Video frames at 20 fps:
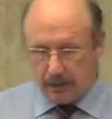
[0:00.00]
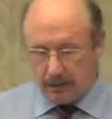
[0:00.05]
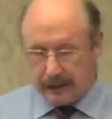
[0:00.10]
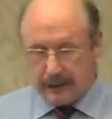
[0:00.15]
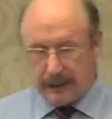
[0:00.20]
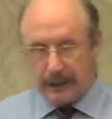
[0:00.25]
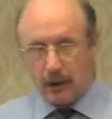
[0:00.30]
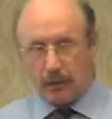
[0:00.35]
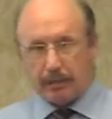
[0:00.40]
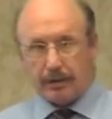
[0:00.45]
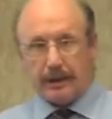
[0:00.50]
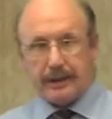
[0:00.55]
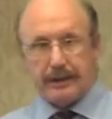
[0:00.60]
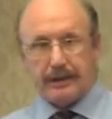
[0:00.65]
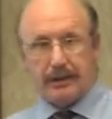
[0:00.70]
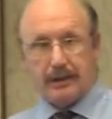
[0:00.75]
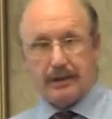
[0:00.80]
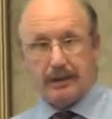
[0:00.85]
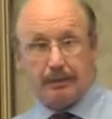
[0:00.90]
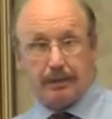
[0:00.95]

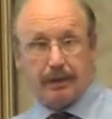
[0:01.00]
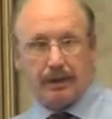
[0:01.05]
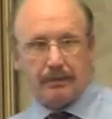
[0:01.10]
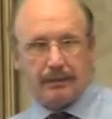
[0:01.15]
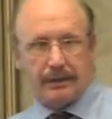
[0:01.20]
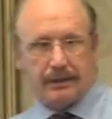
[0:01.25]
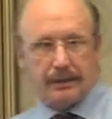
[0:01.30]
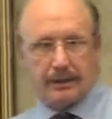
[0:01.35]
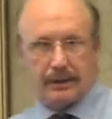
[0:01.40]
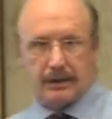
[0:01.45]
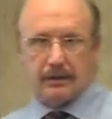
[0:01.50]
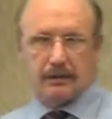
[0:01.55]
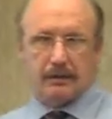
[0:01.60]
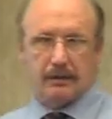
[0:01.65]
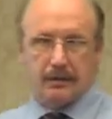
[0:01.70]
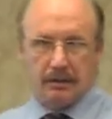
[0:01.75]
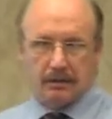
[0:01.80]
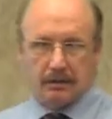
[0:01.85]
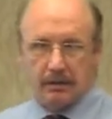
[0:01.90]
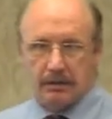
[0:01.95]
We need operating
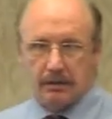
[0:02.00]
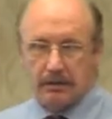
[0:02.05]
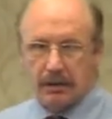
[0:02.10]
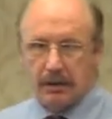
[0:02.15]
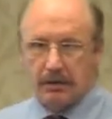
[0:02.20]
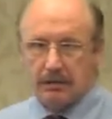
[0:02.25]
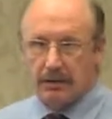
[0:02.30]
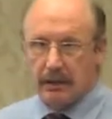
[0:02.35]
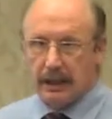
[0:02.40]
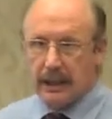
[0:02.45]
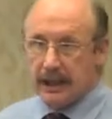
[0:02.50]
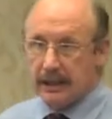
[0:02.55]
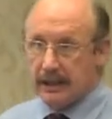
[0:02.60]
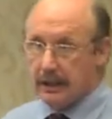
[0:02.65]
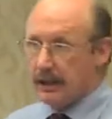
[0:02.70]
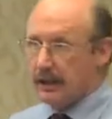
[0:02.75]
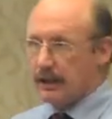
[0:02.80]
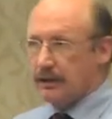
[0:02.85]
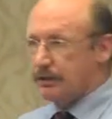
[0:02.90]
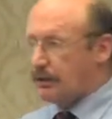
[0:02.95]
department assistants who are
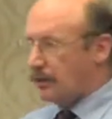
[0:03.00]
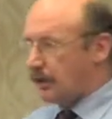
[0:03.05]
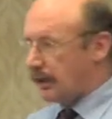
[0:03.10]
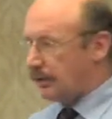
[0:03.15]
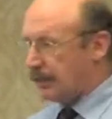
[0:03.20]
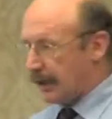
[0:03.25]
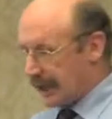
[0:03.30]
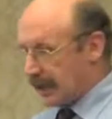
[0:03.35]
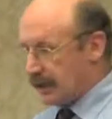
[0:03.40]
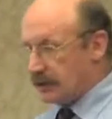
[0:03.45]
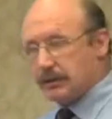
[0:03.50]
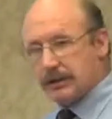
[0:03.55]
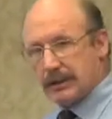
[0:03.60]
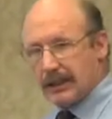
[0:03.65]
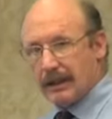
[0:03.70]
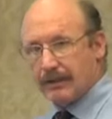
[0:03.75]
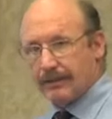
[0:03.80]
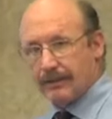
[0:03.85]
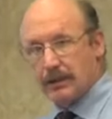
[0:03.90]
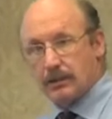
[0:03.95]
also trained, and there's all
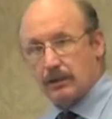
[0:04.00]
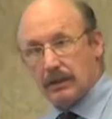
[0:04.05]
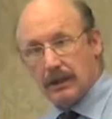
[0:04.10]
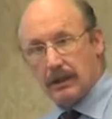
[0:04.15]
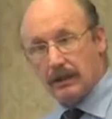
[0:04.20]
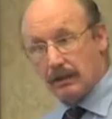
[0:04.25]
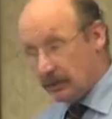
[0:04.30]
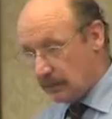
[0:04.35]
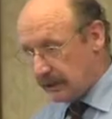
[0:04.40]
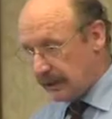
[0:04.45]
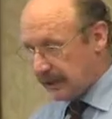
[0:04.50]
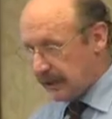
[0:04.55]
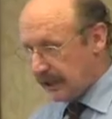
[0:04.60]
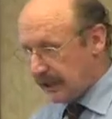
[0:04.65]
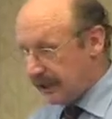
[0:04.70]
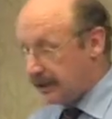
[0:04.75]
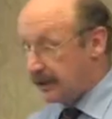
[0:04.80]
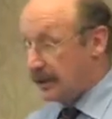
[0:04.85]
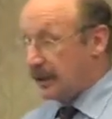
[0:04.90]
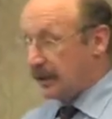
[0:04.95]
the backup staff as
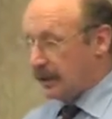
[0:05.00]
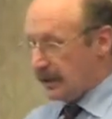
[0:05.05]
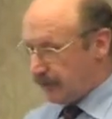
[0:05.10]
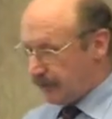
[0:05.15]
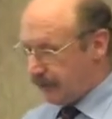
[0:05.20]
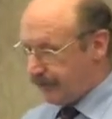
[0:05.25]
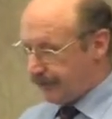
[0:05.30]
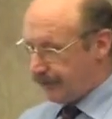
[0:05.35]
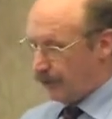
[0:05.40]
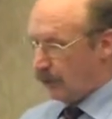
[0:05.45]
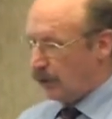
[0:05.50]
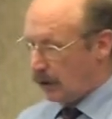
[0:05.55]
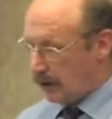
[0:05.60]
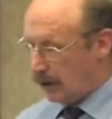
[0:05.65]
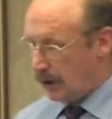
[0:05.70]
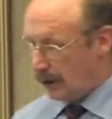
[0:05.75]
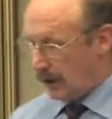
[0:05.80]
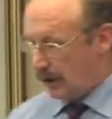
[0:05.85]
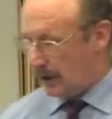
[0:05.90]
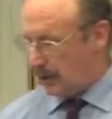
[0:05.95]
well that we need
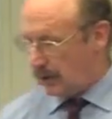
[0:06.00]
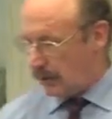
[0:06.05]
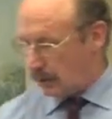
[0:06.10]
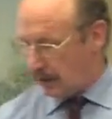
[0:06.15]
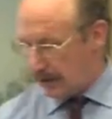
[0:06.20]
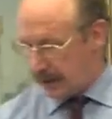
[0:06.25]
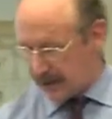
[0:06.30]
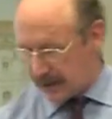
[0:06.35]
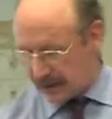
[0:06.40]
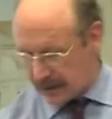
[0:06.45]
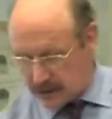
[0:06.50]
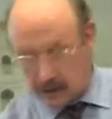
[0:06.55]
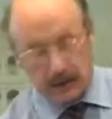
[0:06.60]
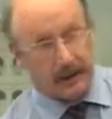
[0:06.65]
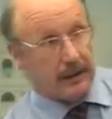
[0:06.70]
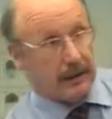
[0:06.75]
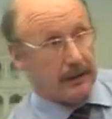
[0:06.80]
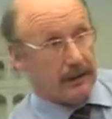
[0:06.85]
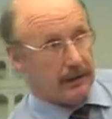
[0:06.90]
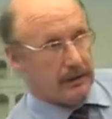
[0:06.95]
before
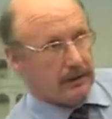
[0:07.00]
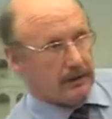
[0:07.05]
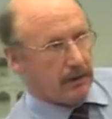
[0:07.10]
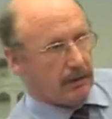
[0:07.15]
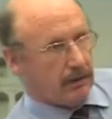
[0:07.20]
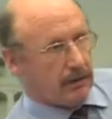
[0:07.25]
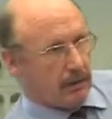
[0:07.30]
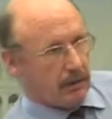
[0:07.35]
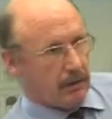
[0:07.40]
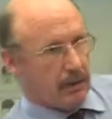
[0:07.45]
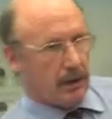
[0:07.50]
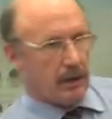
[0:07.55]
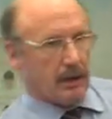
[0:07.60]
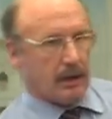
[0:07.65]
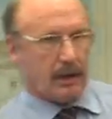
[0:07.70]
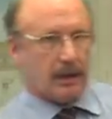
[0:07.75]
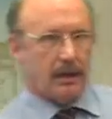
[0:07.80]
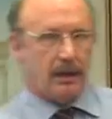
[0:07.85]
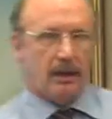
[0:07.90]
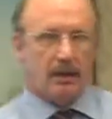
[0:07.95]
we can actually
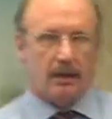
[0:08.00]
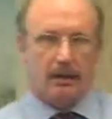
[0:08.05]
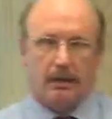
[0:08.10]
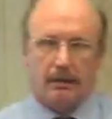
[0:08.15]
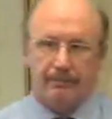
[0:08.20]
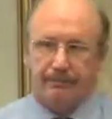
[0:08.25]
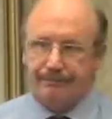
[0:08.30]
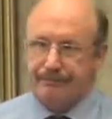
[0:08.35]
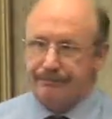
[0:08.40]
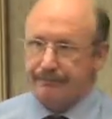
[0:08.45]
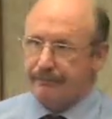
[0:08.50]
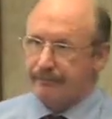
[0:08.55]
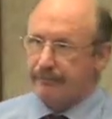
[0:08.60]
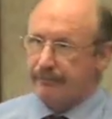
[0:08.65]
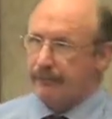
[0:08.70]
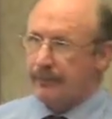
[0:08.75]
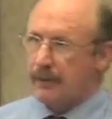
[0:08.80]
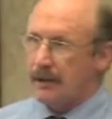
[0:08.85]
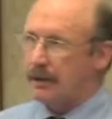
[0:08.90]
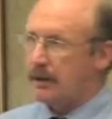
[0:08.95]
do the work.
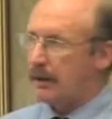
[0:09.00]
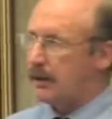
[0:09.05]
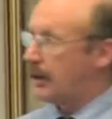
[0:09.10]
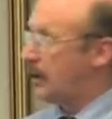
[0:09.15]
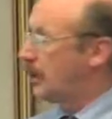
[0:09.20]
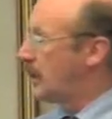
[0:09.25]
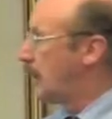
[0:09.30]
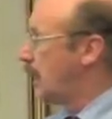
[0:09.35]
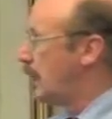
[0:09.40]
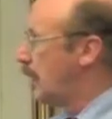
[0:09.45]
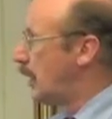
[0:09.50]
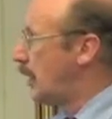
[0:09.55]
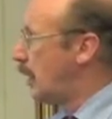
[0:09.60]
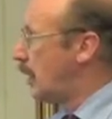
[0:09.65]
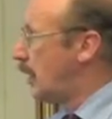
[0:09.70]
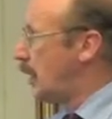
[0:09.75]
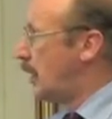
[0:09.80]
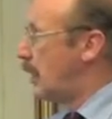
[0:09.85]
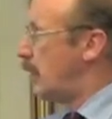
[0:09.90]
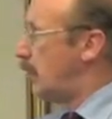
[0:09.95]
Right?
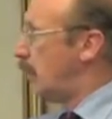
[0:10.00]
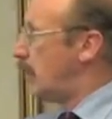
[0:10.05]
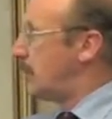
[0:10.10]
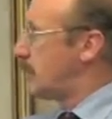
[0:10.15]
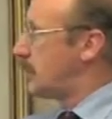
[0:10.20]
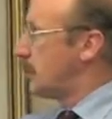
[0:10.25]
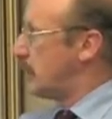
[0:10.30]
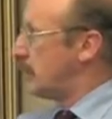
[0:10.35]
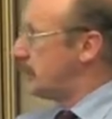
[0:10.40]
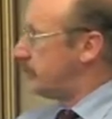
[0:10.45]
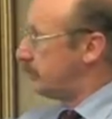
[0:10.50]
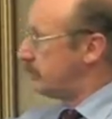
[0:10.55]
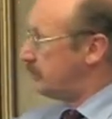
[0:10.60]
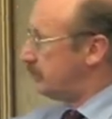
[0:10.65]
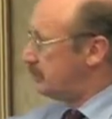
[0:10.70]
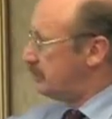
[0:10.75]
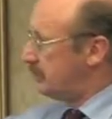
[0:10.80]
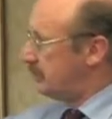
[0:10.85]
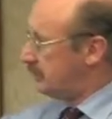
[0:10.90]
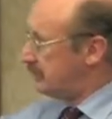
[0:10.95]

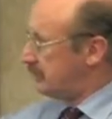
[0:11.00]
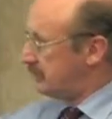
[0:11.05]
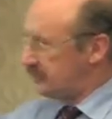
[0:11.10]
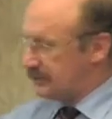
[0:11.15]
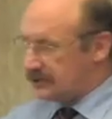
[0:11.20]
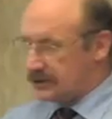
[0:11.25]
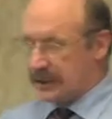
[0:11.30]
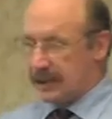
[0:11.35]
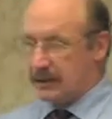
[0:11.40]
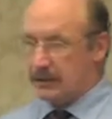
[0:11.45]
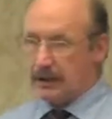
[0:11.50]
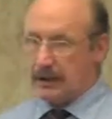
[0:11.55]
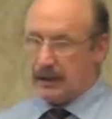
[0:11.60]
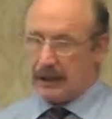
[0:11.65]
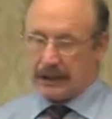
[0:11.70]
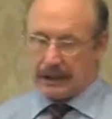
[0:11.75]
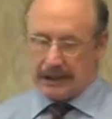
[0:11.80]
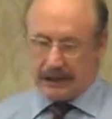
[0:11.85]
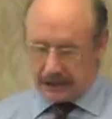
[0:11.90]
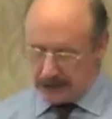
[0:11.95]
So
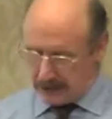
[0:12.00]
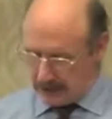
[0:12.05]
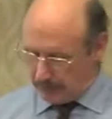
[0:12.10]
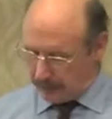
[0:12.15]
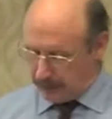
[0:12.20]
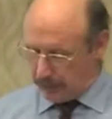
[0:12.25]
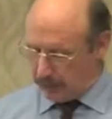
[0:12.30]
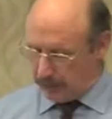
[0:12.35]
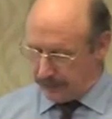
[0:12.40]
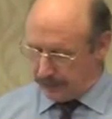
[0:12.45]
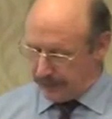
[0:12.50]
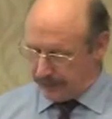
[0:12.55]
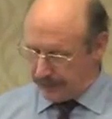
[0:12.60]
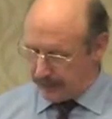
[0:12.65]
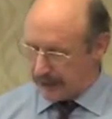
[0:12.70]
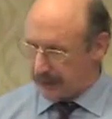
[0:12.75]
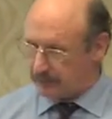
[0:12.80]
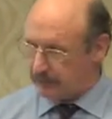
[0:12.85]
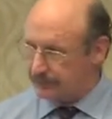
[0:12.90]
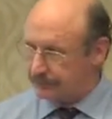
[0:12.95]
teamwork is the
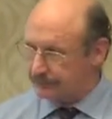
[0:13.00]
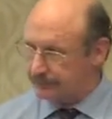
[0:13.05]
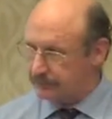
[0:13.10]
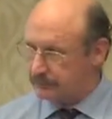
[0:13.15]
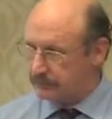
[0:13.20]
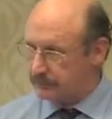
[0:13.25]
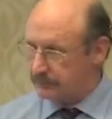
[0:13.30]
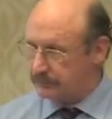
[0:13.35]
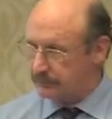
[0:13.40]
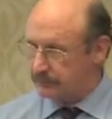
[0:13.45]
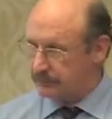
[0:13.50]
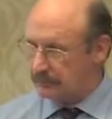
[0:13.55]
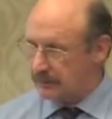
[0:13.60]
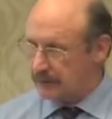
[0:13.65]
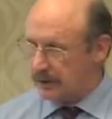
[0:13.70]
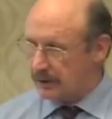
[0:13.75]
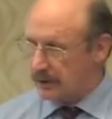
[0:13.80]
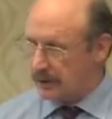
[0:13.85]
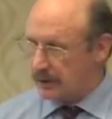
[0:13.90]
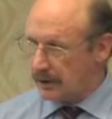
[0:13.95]
important thing.
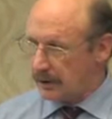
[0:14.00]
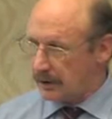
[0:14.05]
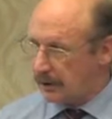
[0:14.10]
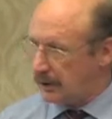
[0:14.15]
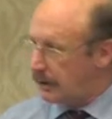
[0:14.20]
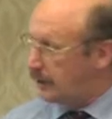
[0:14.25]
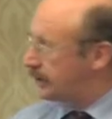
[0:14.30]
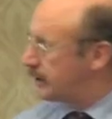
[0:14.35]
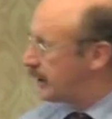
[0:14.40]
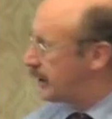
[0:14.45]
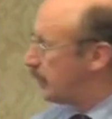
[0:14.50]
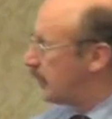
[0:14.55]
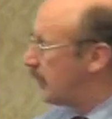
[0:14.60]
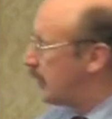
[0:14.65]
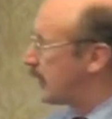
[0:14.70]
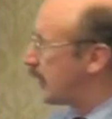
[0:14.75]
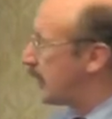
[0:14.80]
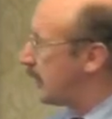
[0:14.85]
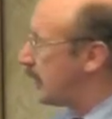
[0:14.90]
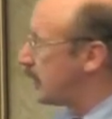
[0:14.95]

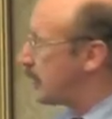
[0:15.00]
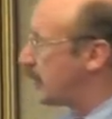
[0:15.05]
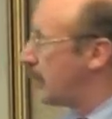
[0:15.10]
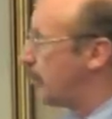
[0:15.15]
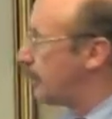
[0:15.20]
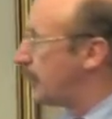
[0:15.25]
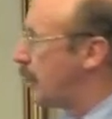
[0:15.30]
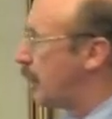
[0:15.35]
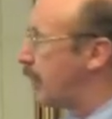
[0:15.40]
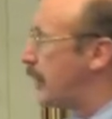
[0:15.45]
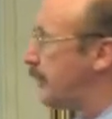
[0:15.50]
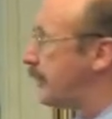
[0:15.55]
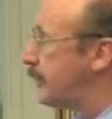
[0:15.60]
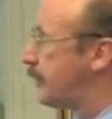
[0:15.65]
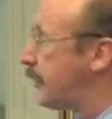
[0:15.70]
And teamwork is